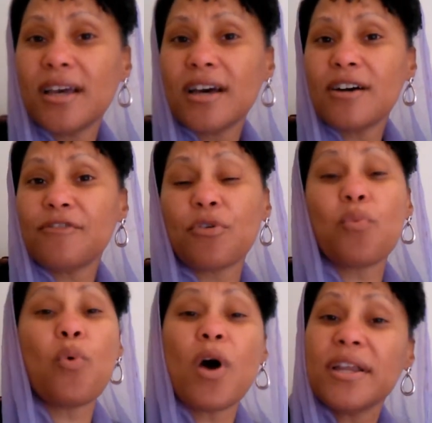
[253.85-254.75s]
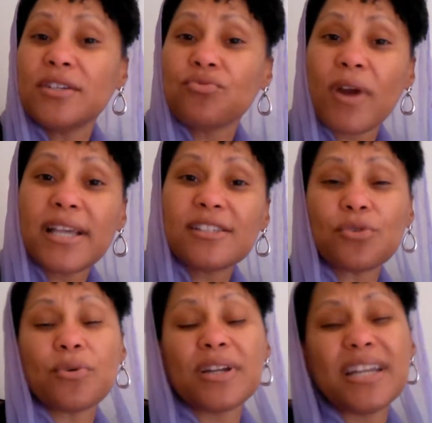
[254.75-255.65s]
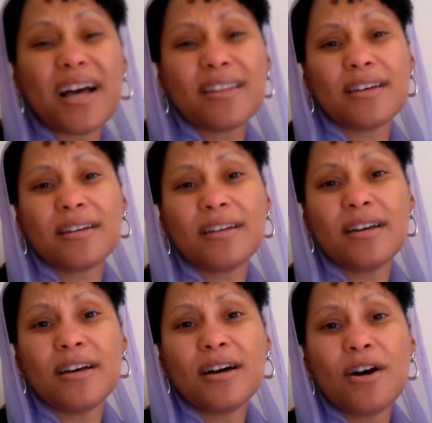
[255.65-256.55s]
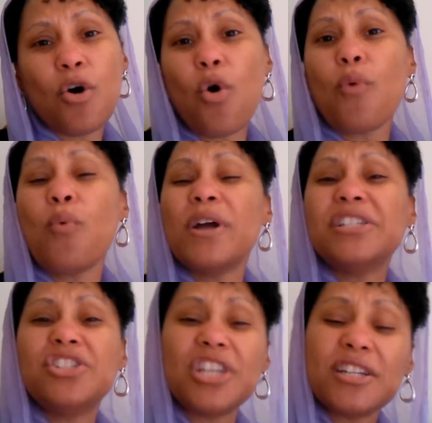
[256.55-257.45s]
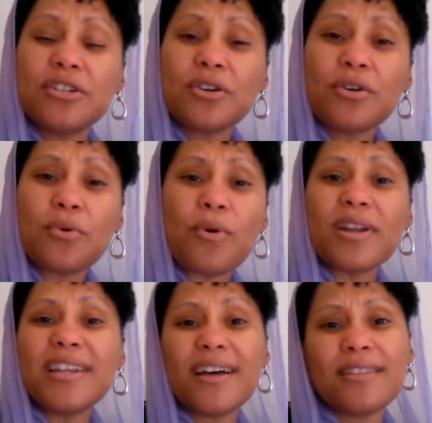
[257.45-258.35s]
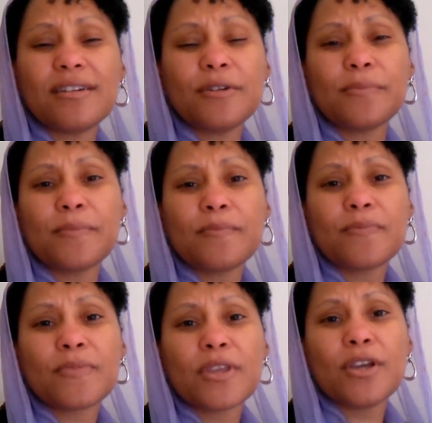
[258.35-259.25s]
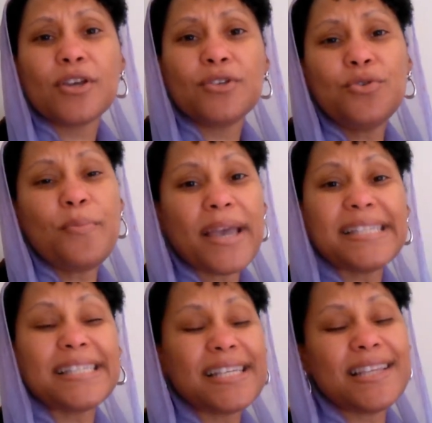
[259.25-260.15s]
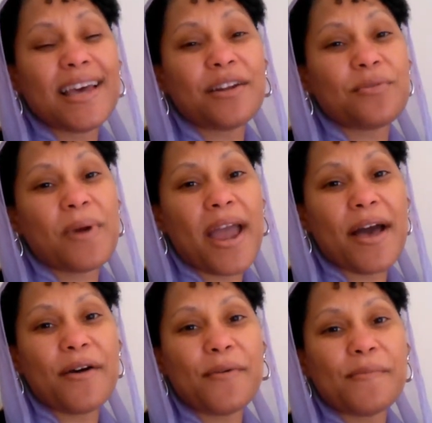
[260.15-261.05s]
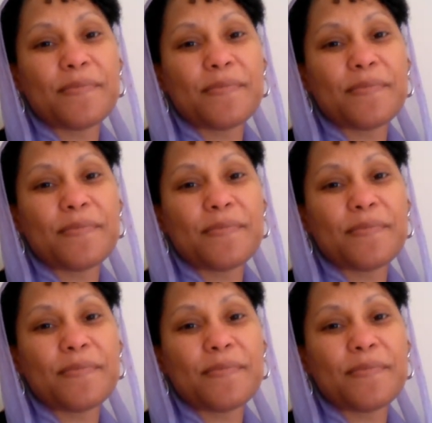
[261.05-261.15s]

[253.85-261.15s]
for one race or another, or one gender or another. You may see that around.